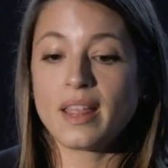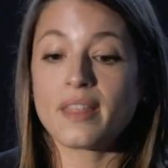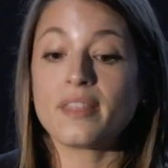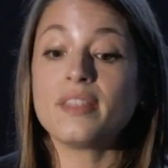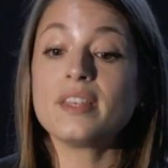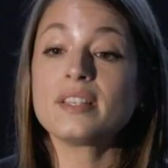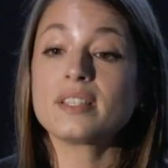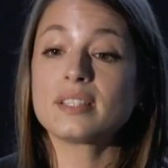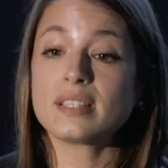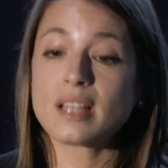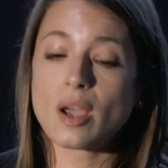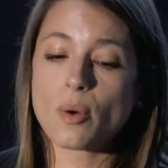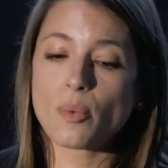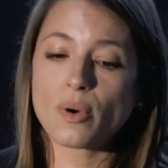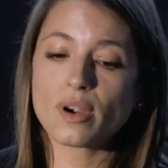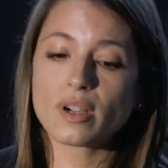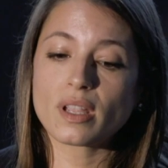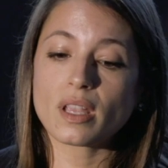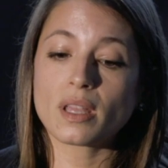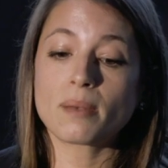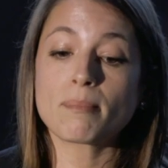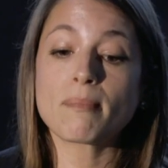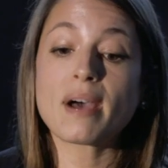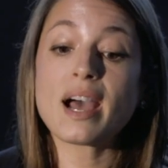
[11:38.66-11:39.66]
This
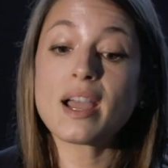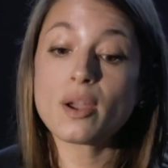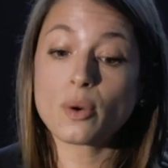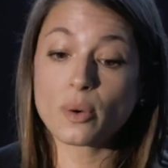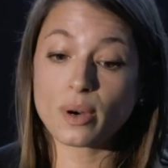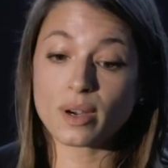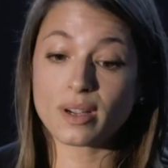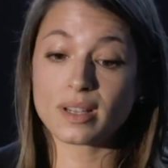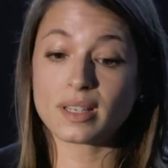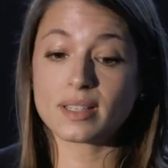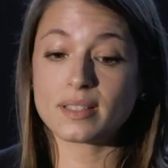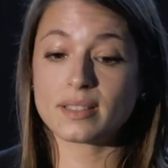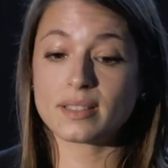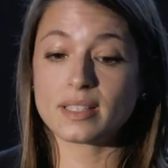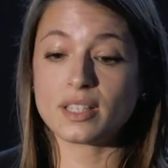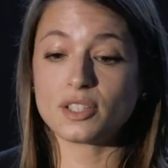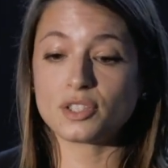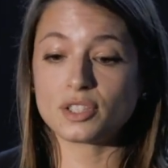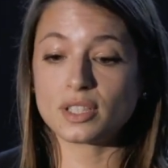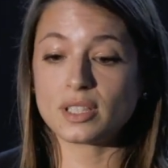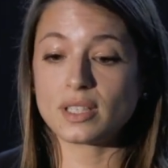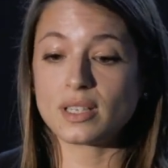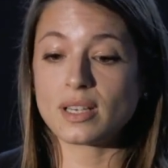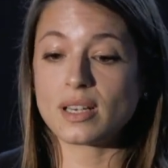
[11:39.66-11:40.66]
network in my
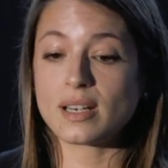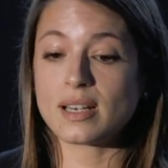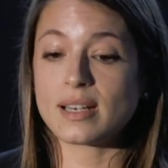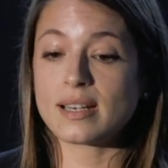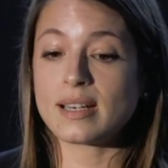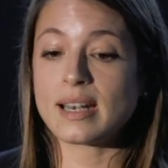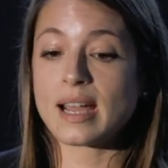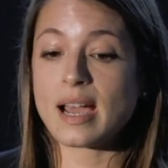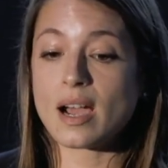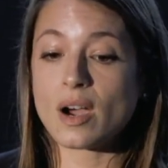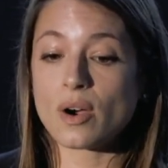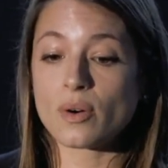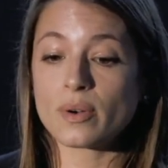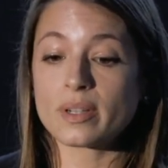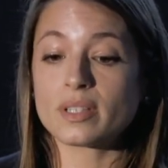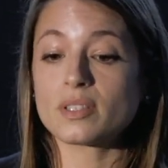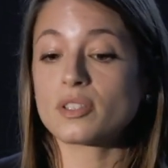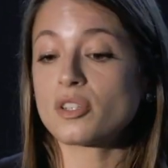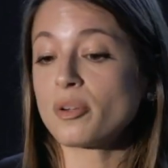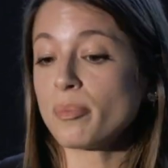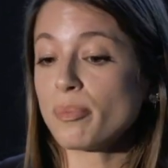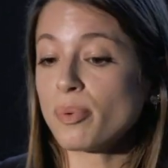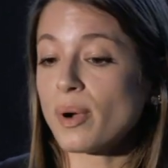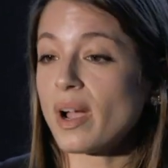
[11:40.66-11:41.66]
organization now is
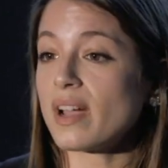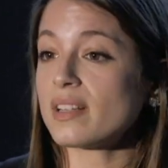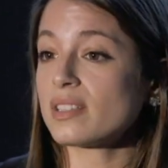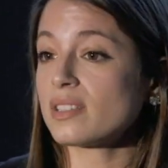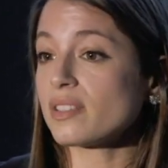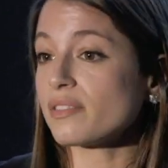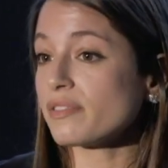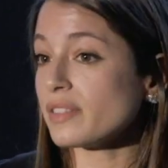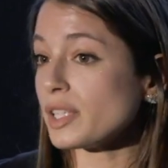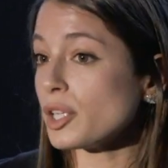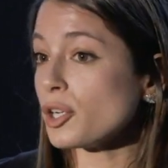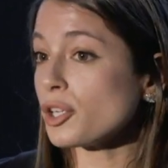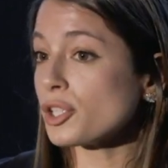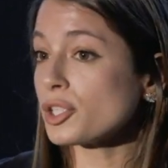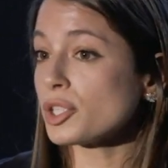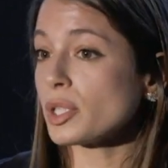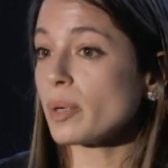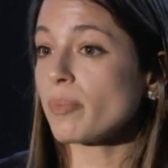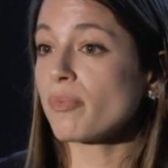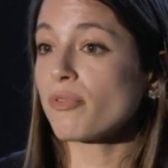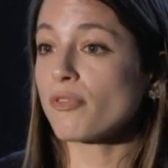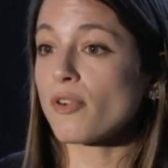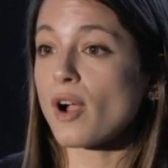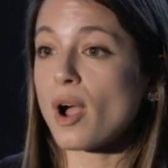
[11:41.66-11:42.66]
comprised of
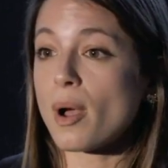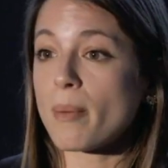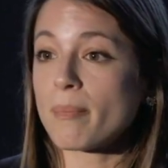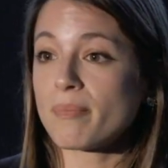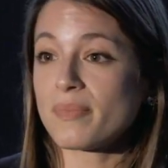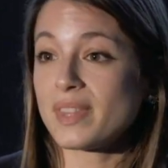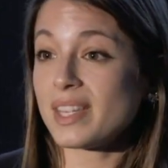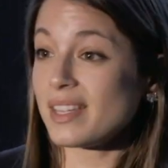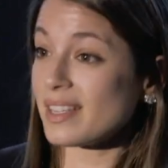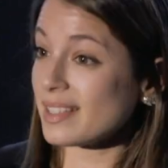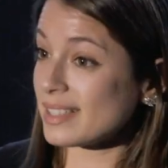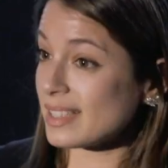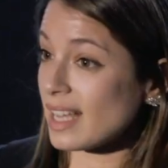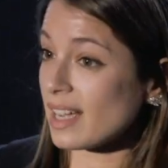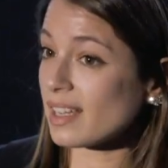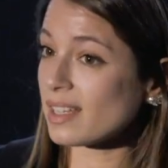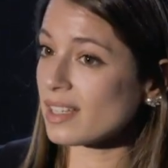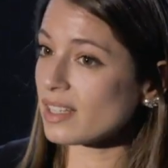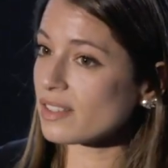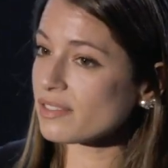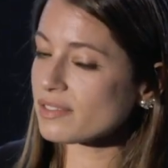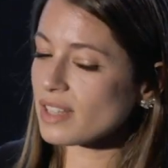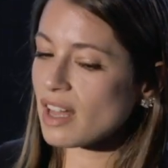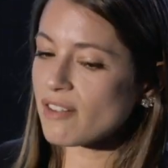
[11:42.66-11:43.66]
leadership from the
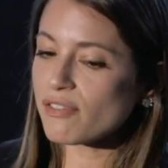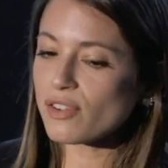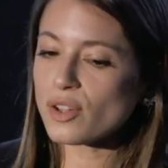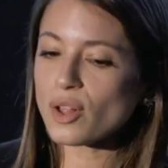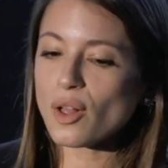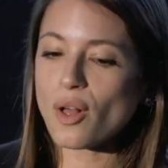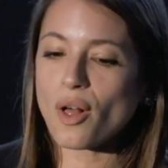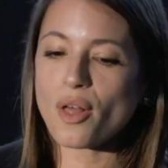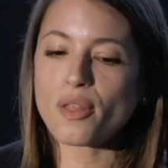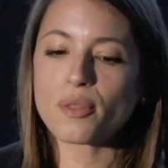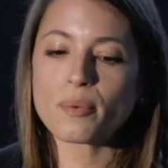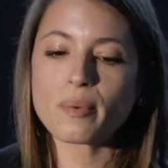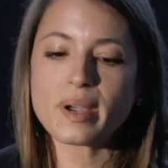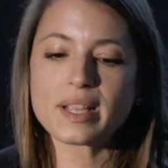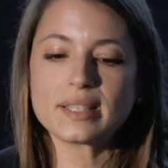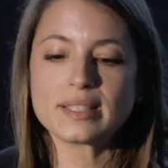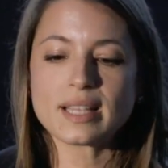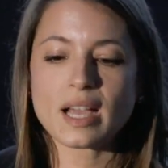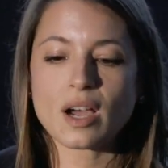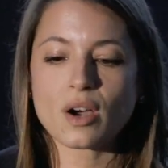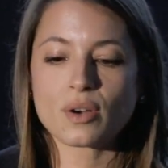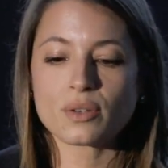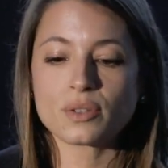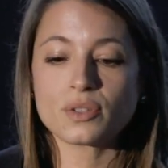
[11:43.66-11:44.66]
executive level all the way
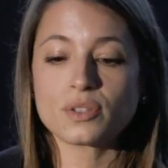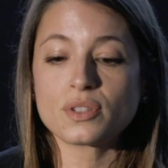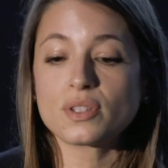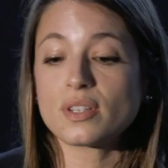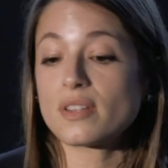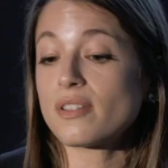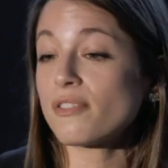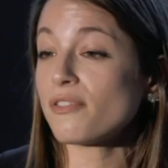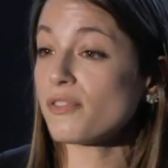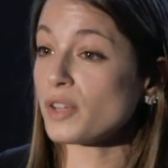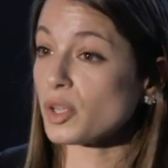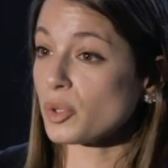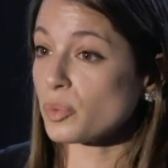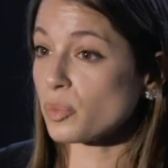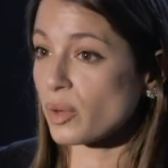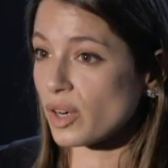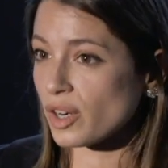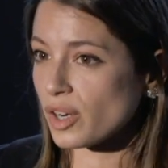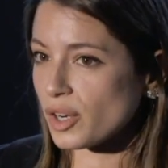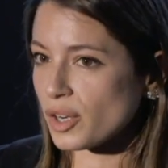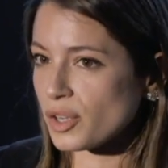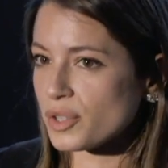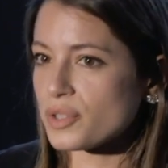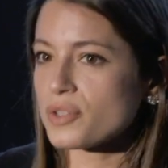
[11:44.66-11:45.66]
down to the field
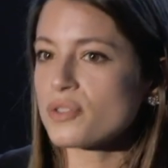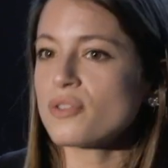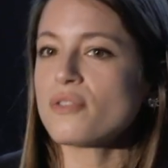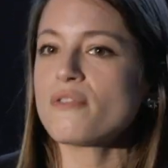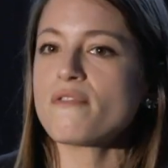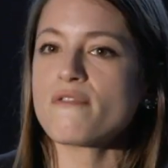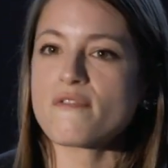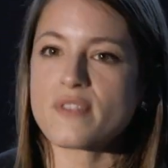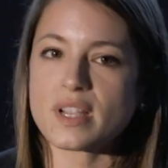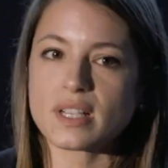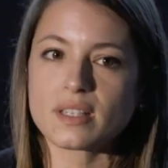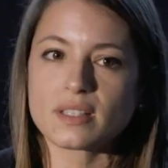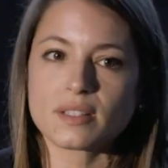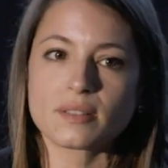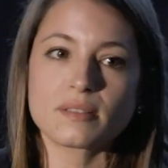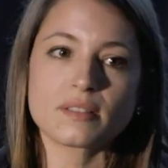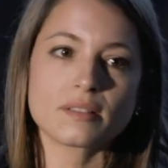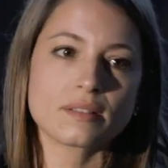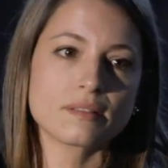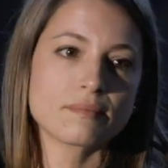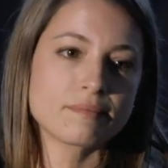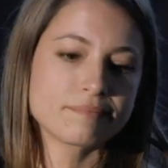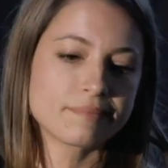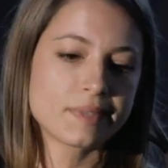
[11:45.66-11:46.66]
workers who fix
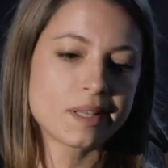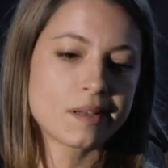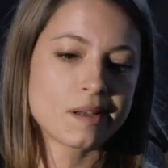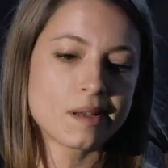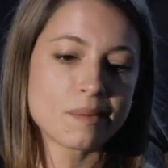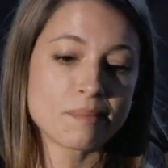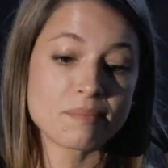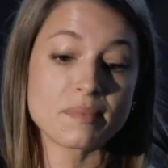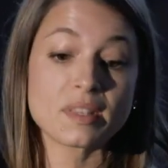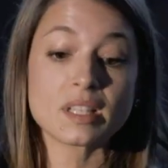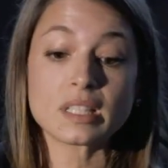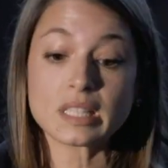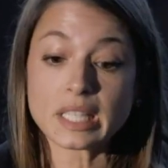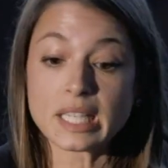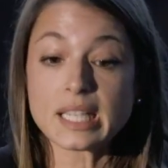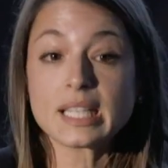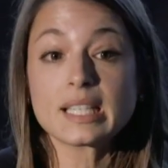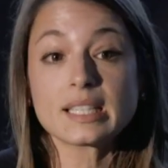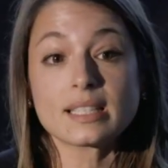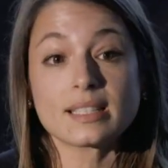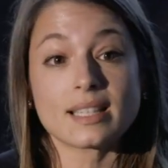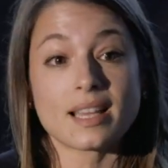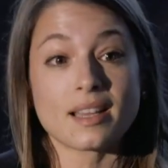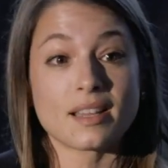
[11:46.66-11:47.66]
the
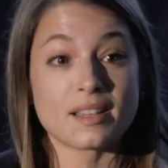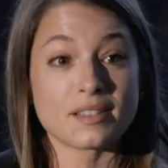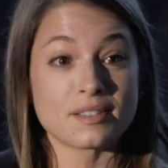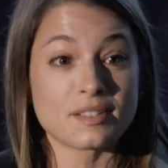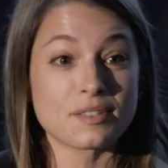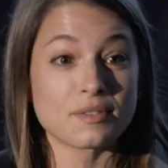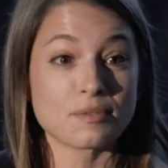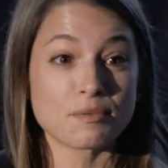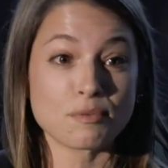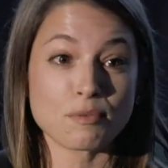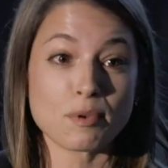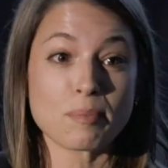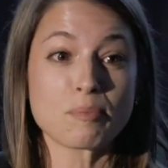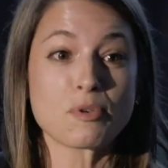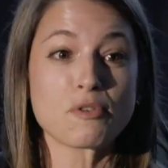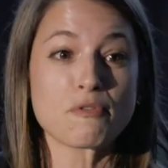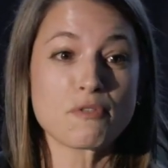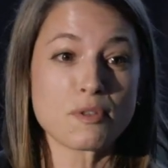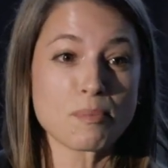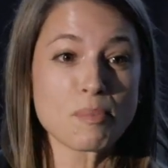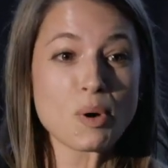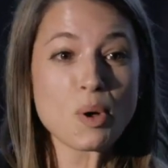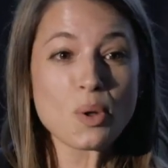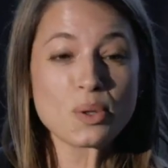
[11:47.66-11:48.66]
leaks and remove
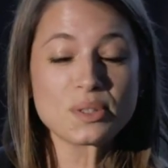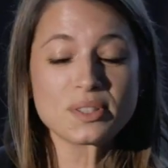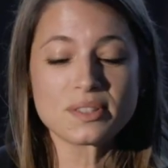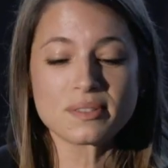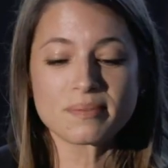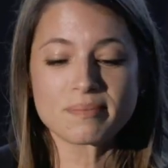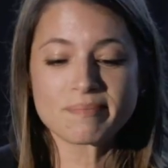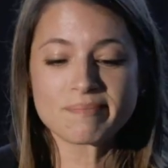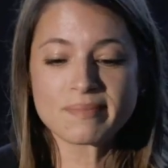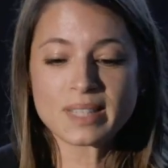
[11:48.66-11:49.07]
the mold.